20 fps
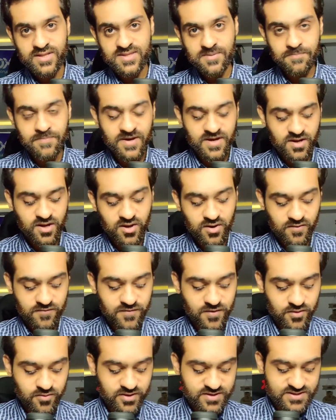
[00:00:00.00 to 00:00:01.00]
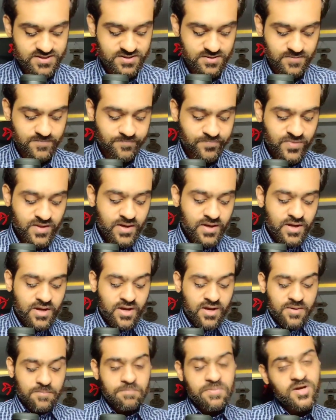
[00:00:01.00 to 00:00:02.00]
at the beginning of your question.
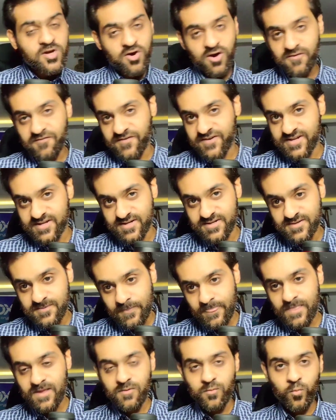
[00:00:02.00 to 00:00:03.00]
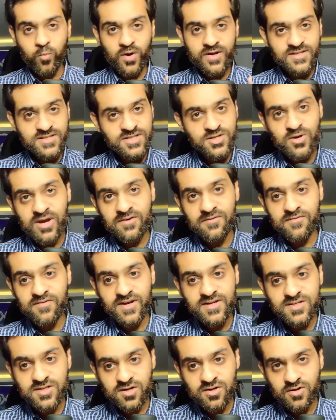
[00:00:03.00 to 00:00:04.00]
Be confident. Once you have
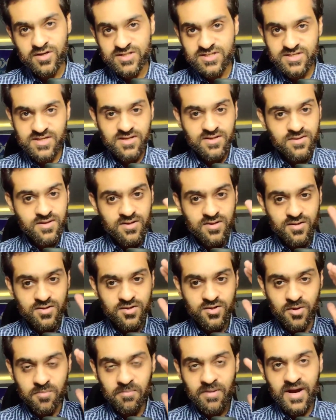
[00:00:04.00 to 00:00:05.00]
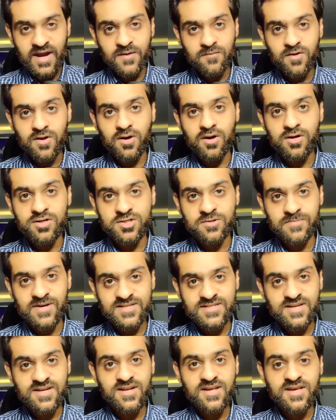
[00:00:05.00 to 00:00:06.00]
read your question, your mind will
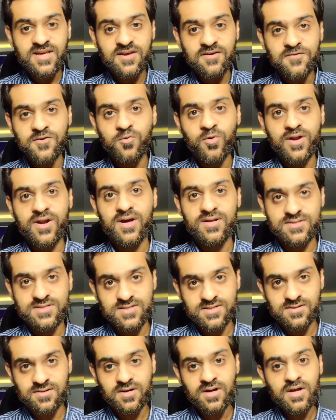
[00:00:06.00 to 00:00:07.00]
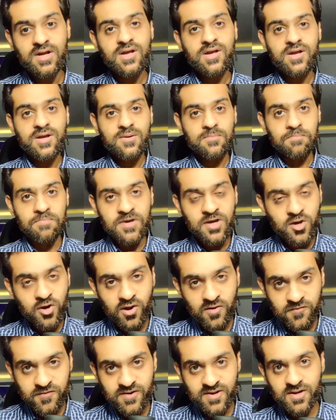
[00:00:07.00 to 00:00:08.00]
automatically give you an answer. Be
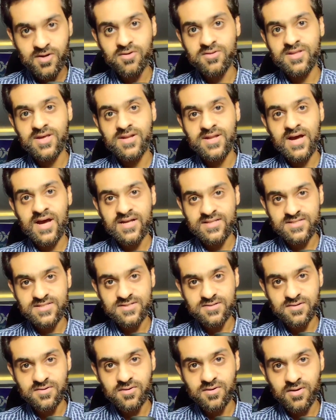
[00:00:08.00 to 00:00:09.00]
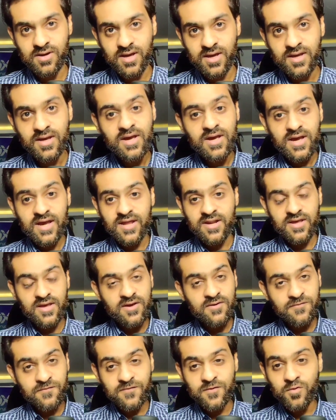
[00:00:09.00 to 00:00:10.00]
confident on that answer. Okay, and
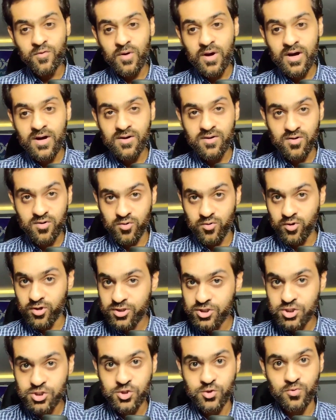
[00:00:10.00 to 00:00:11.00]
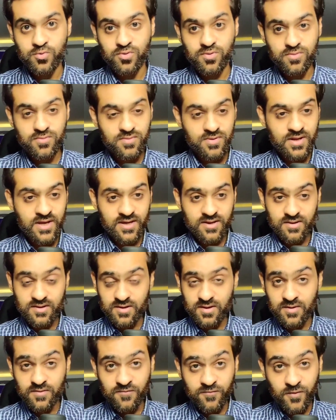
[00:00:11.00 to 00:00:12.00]
if you are not sure, like
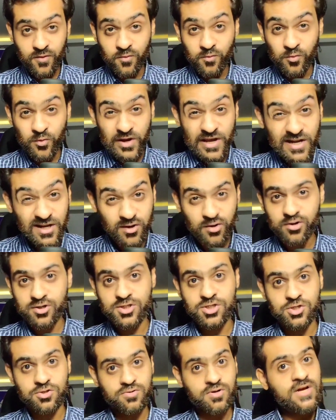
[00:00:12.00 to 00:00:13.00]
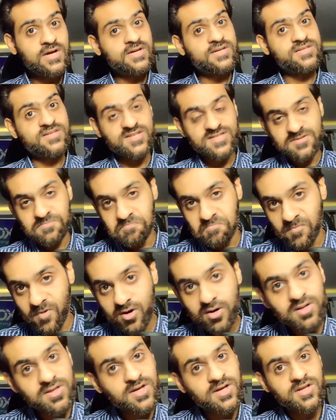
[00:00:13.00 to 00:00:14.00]
if you're really not sure, just
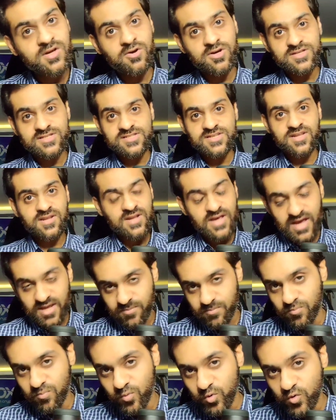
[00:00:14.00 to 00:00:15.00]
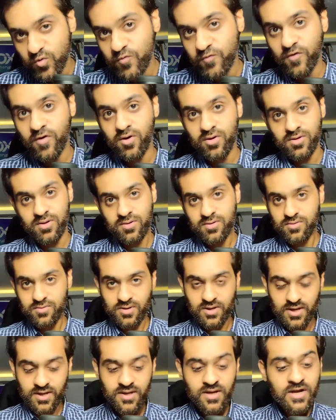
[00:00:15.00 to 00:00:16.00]
mark that question and move on.
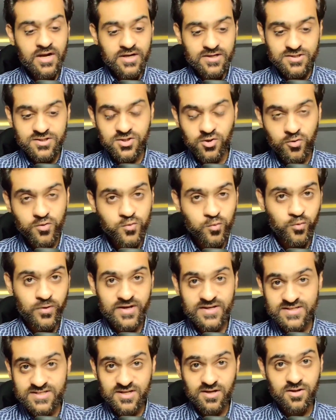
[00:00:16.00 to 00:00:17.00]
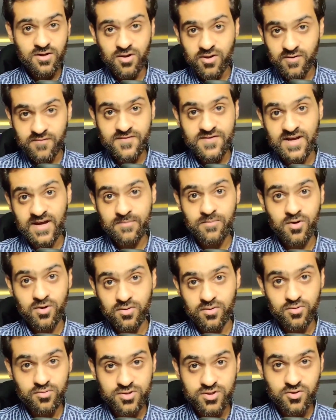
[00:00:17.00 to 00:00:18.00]
Okay, don't waste a lot of time
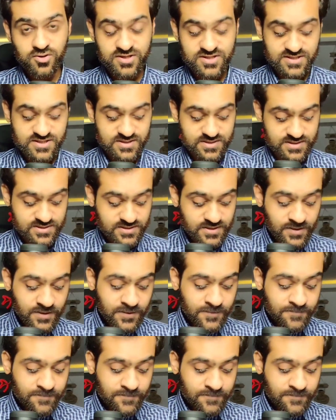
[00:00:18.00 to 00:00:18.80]
on those questions.